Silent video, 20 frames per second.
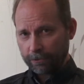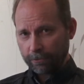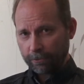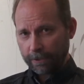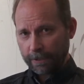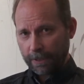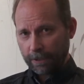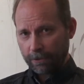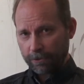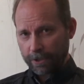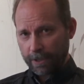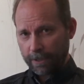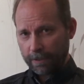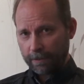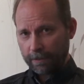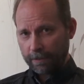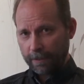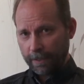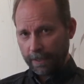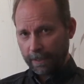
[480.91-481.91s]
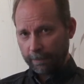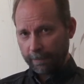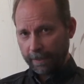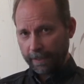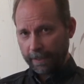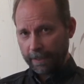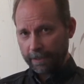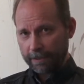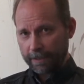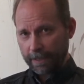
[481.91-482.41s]
2000
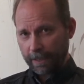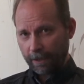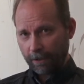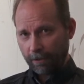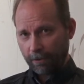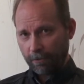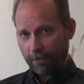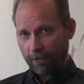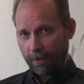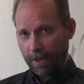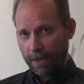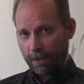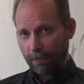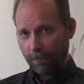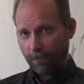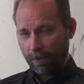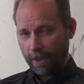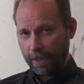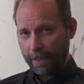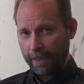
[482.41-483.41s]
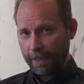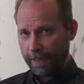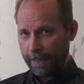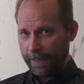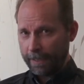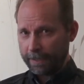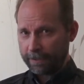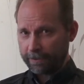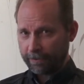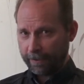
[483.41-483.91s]
NMEA
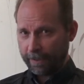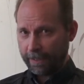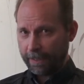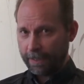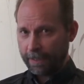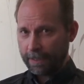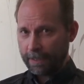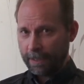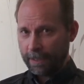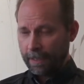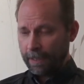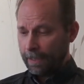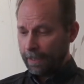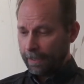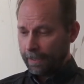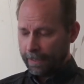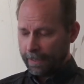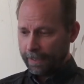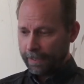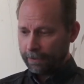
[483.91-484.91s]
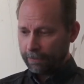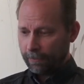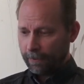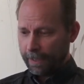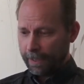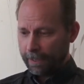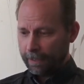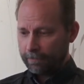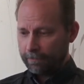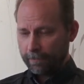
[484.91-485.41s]
0183
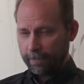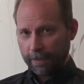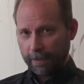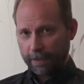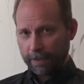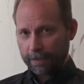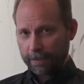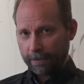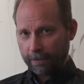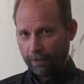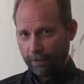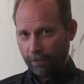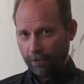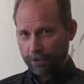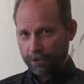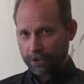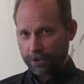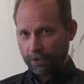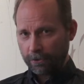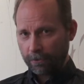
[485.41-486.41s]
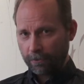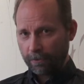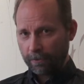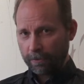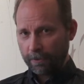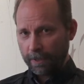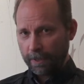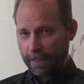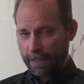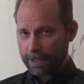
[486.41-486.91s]
gateway. It
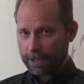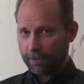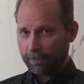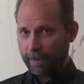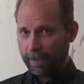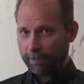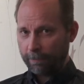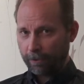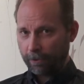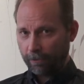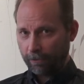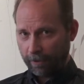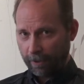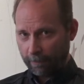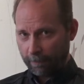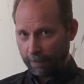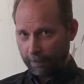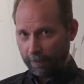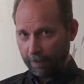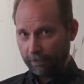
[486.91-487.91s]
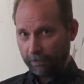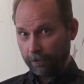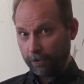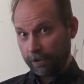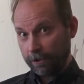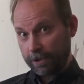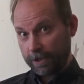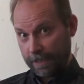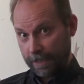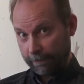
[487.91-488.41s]
also has to be programmable
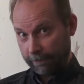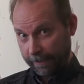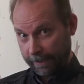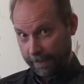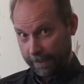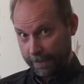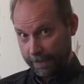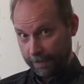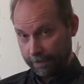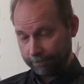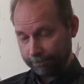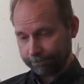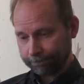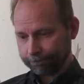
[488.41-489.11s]
for the same reason.